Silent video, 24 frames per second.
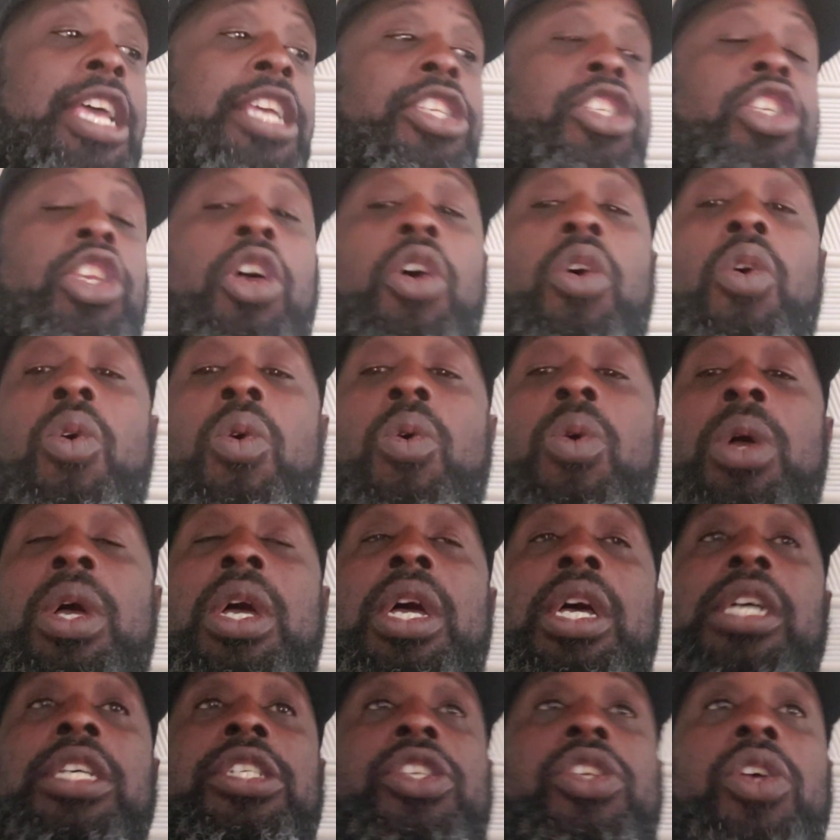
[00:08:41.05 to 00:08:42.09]
So
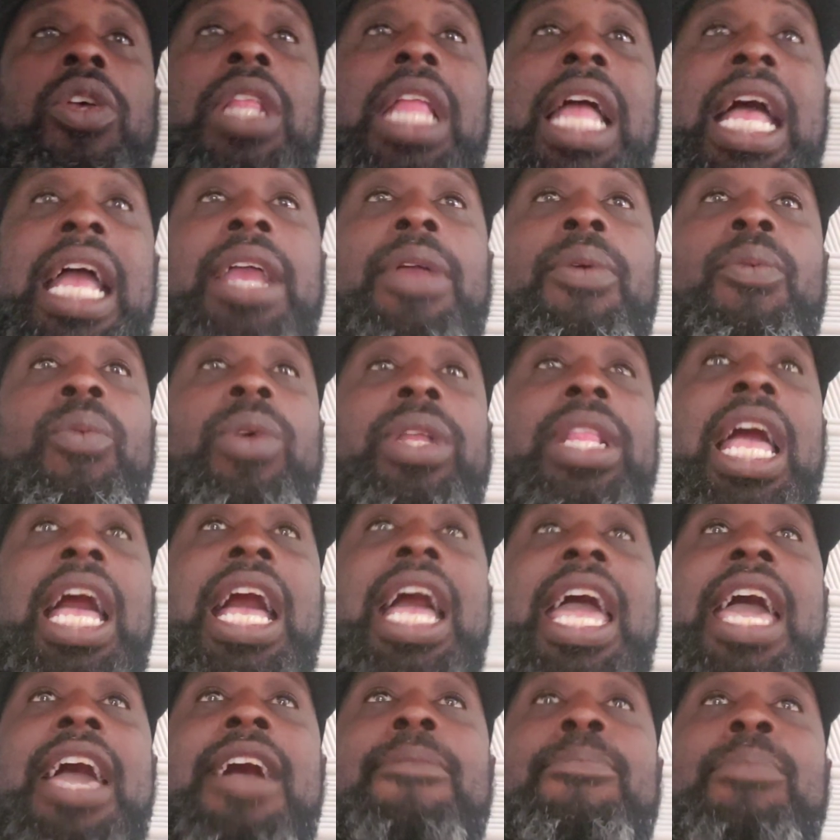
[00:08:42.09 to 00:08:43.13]
like when I
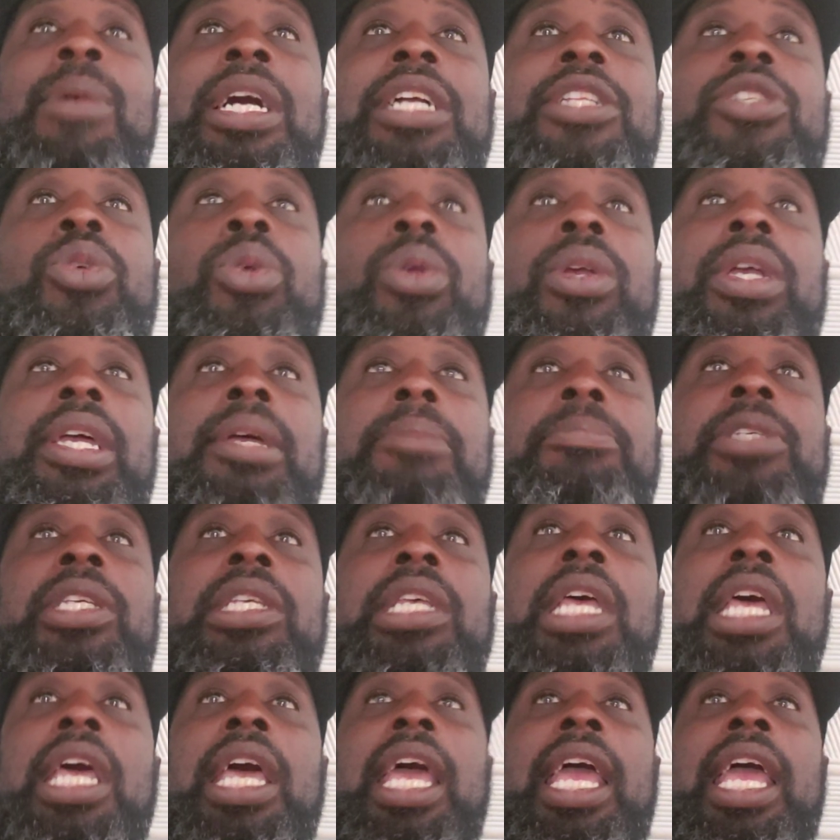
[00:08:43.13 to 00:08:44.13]
have my trips,